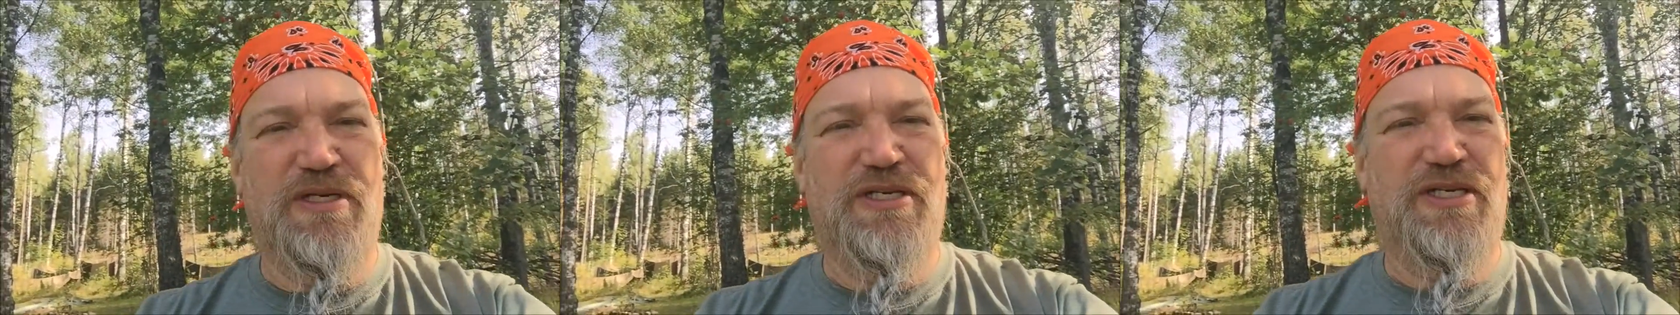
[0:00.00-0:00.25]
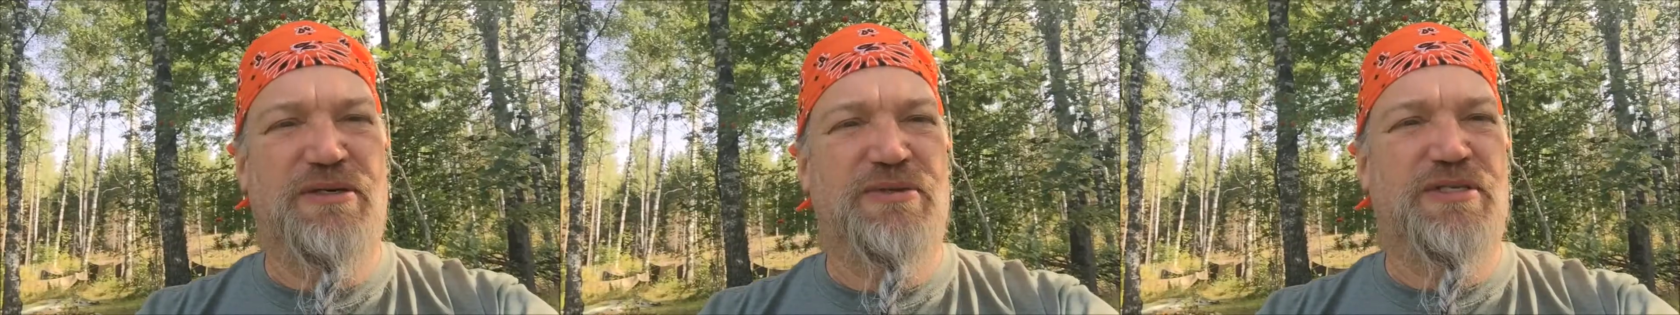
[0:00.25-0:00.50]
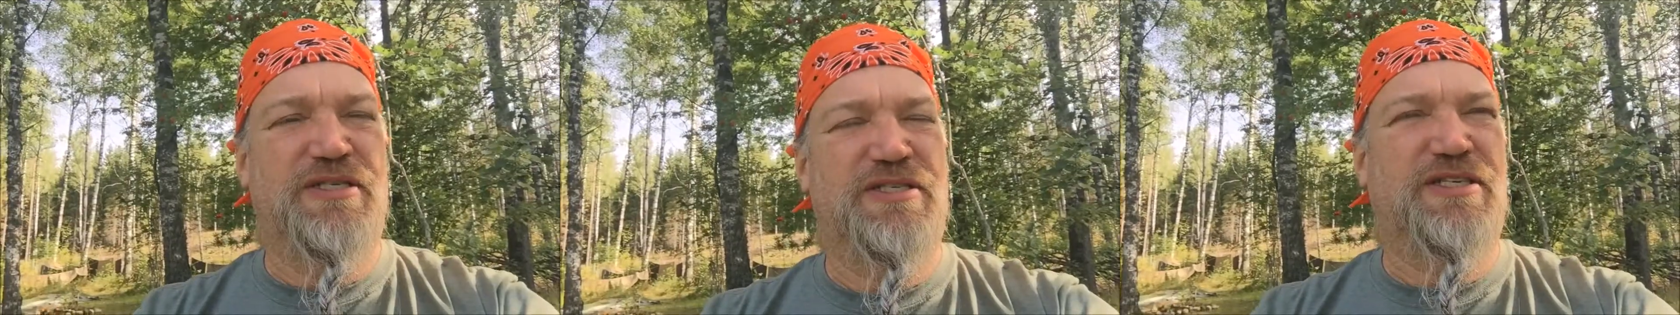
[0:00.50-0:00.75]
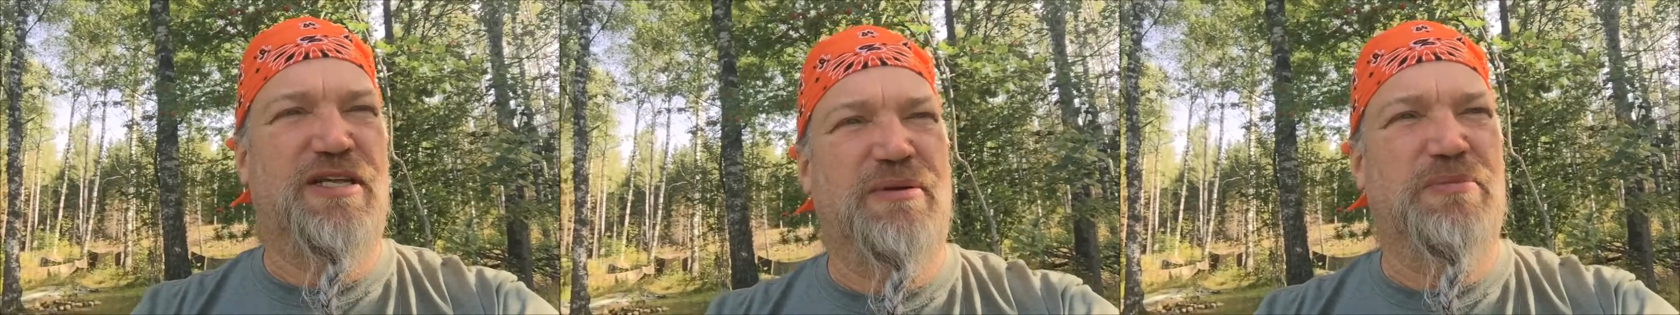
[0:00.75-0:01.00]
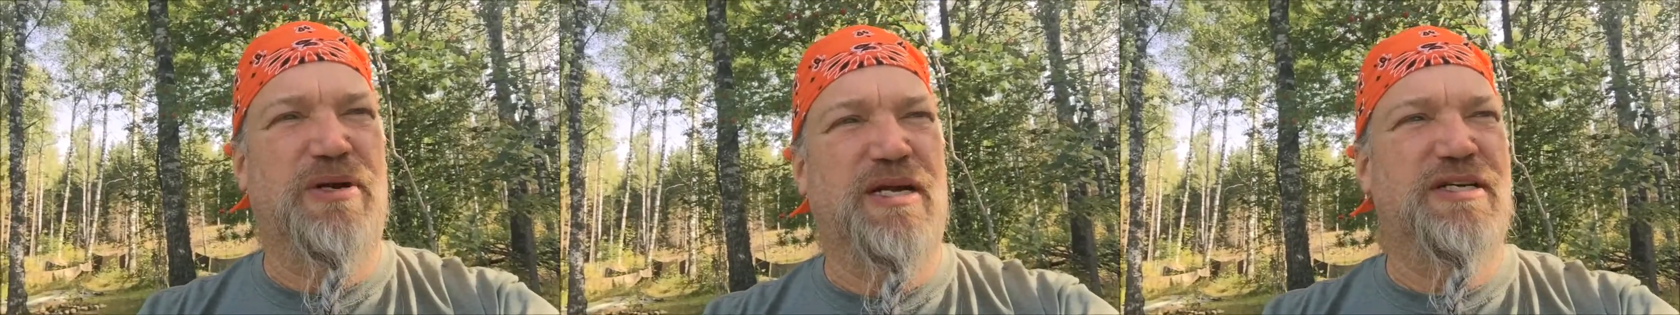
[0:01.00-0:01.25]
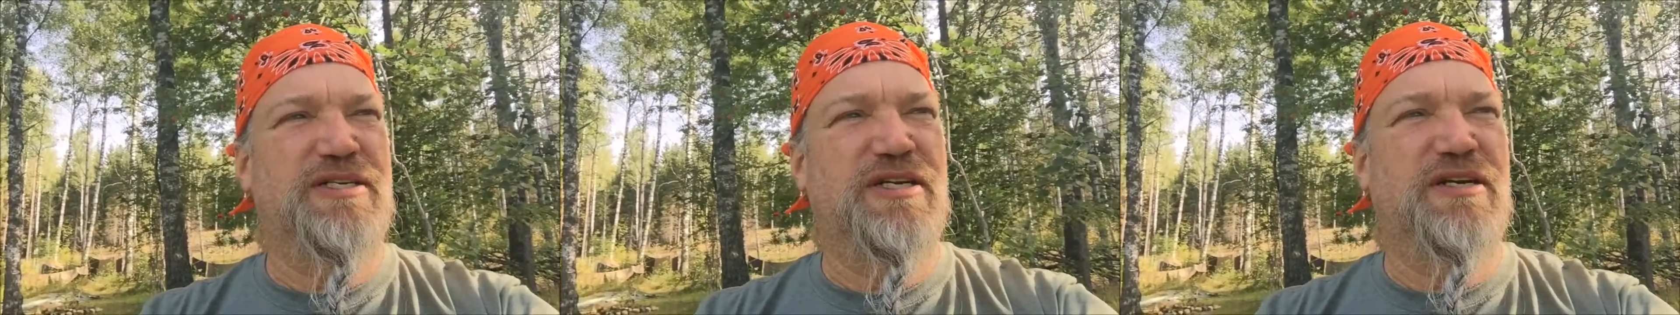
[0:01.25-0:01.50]
and she was a
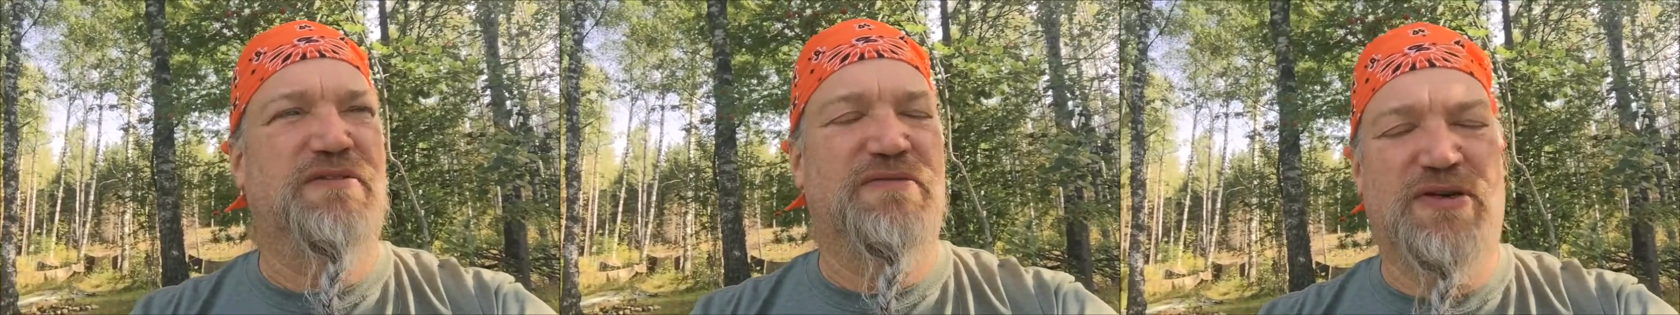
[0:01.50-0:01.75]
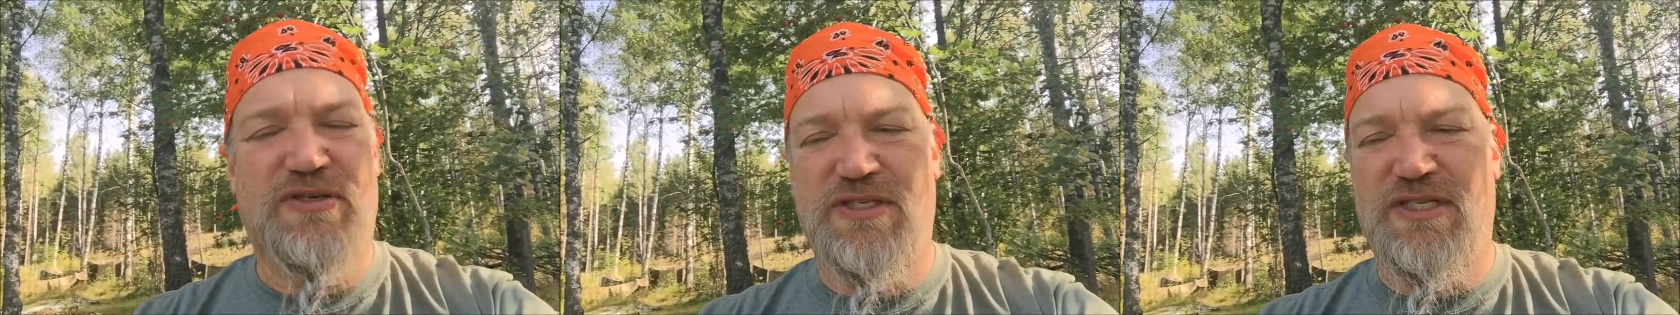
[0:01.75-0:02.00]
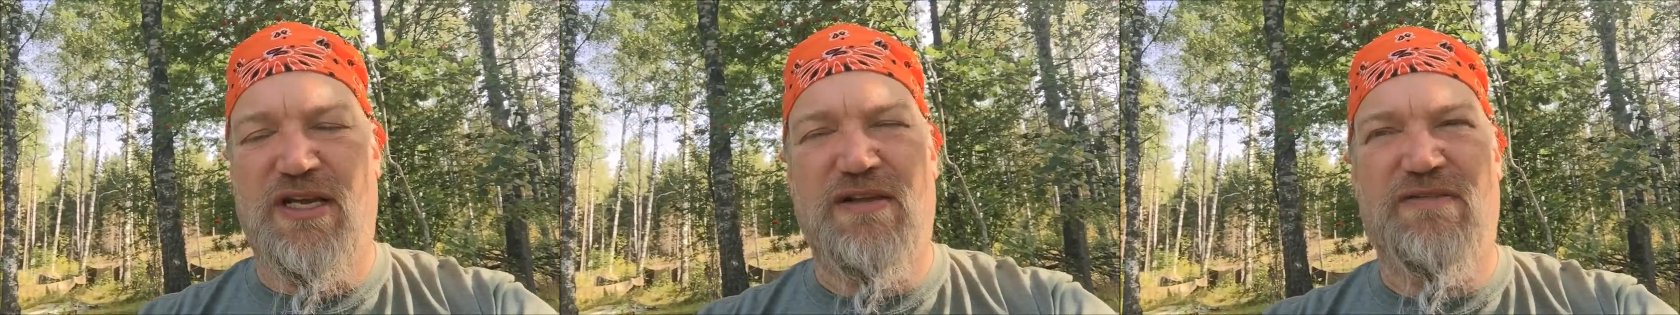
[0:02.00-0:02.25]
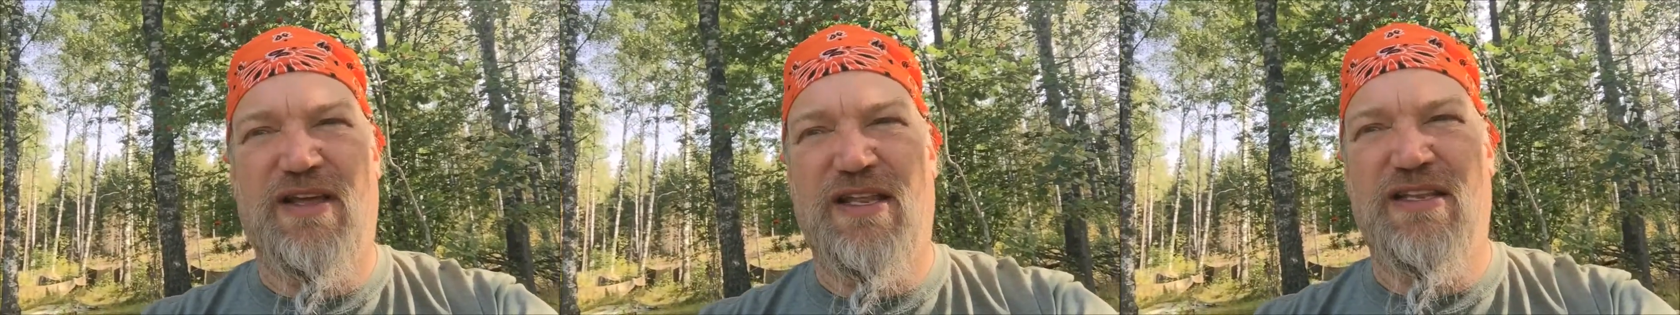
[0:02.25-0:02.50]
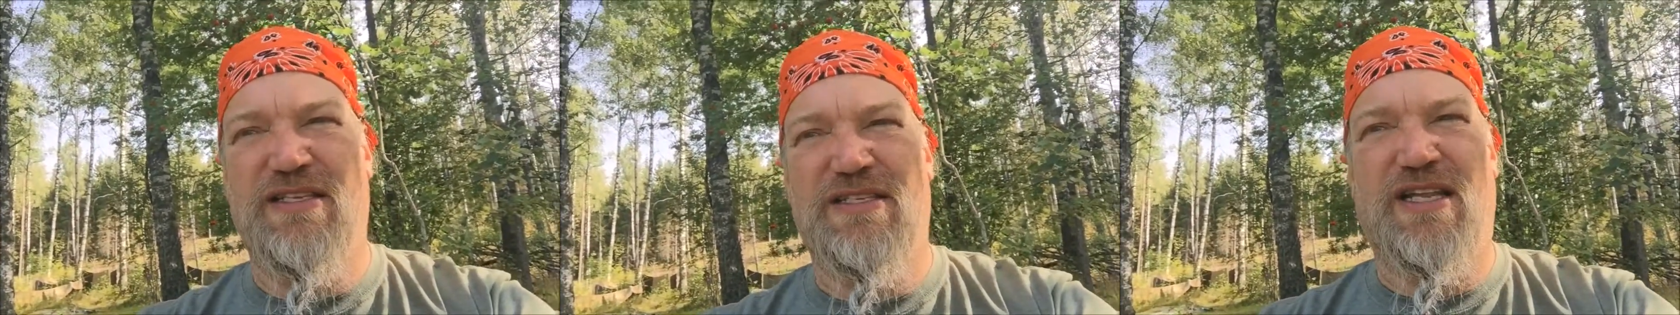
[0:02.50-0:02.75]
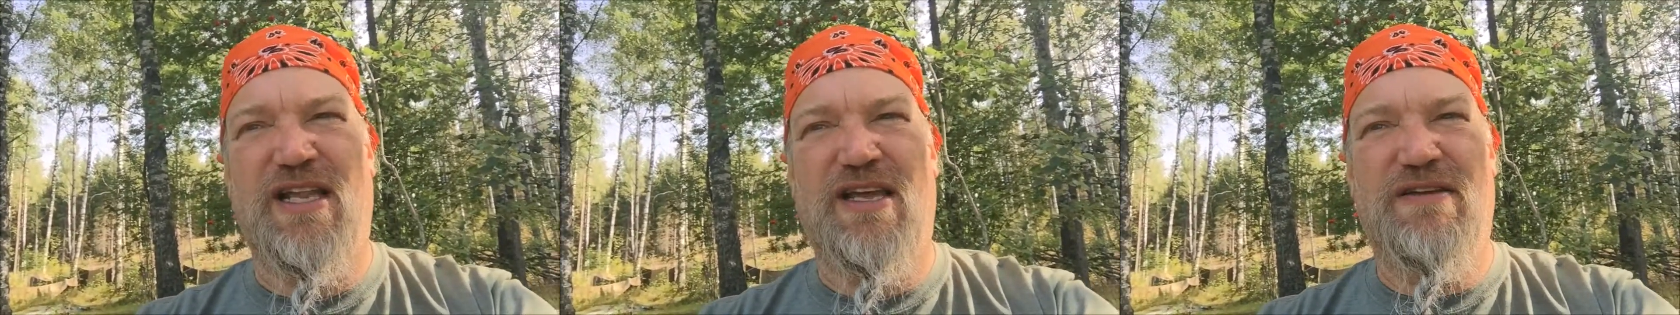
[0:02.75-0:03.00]
celebration of herself and
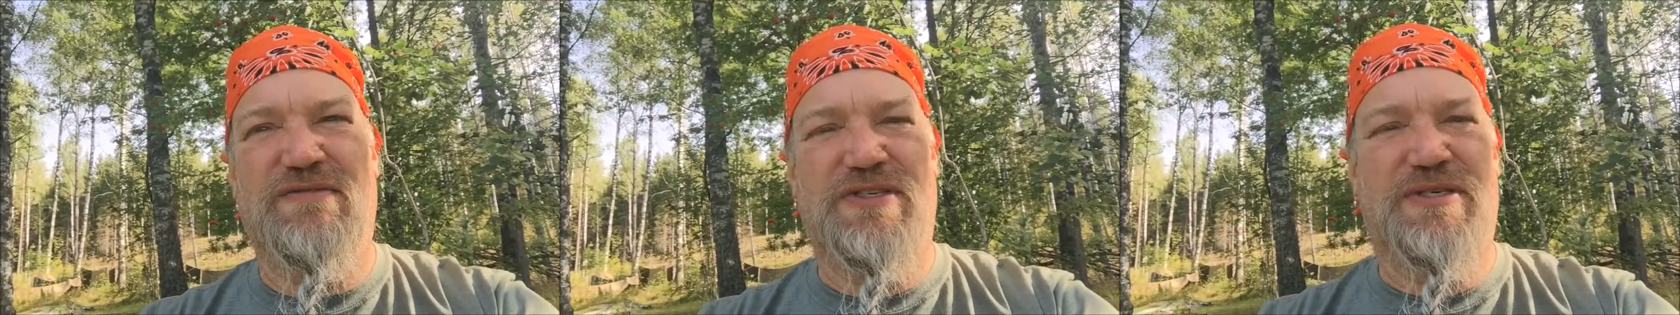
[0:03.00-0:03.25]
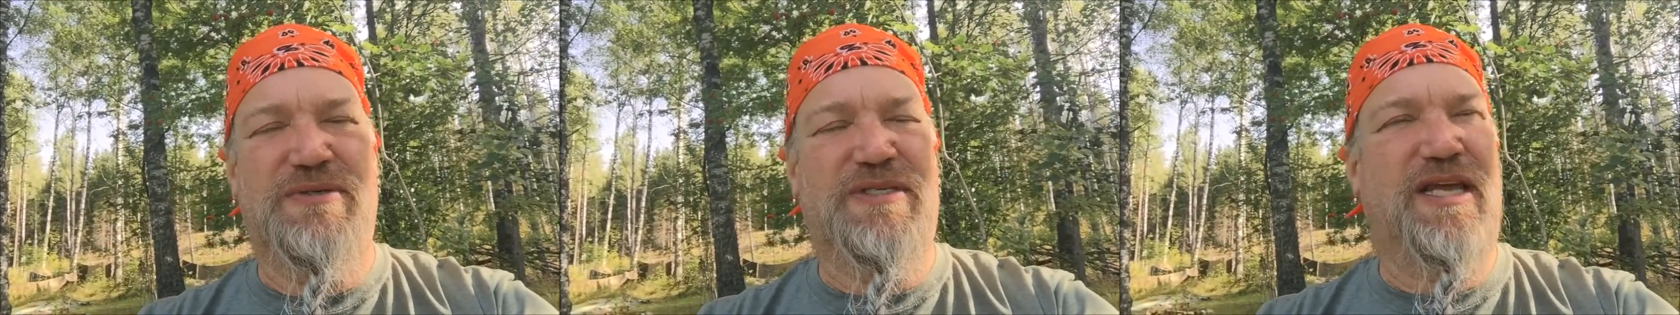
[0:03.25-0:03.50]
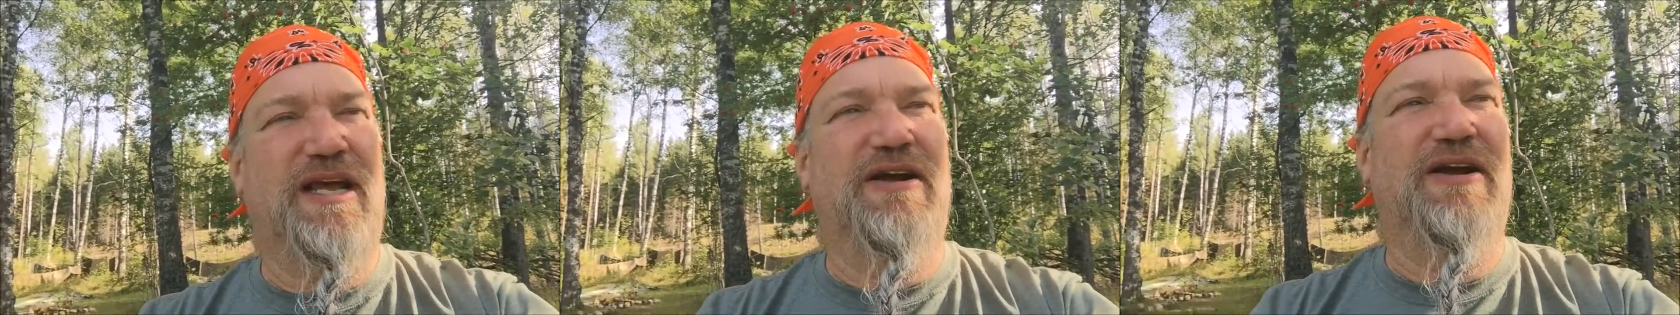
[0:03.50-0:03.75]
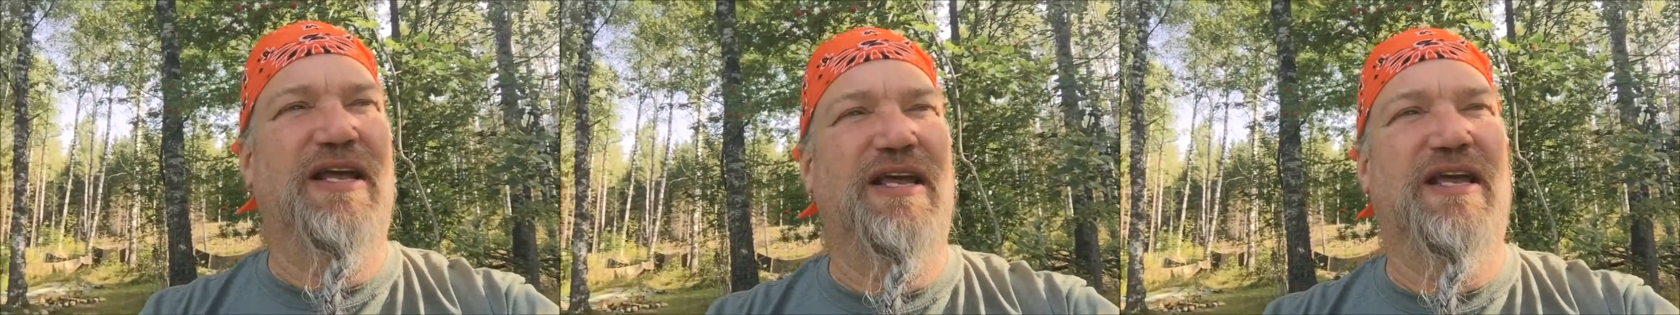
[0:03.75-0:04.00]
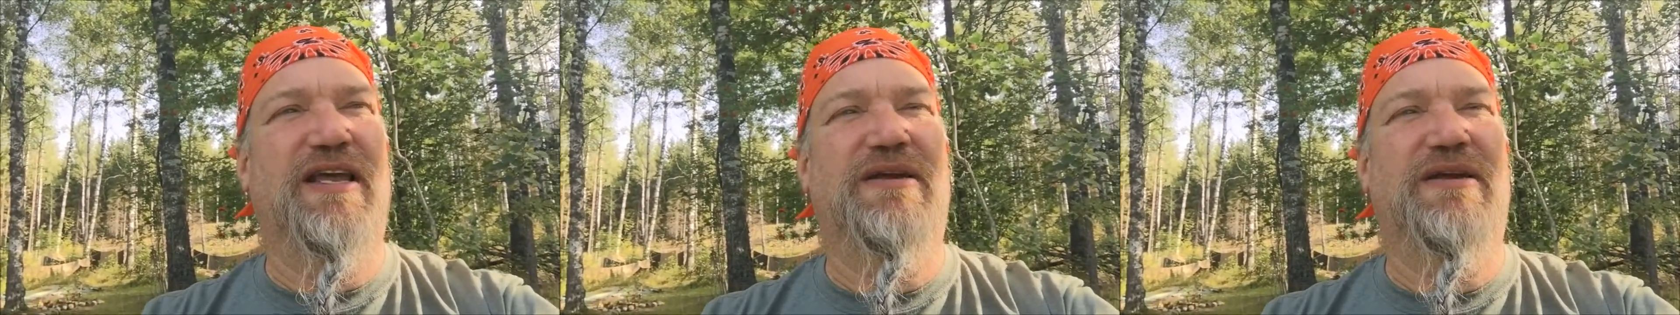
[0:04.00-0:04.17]
this life she was carrying.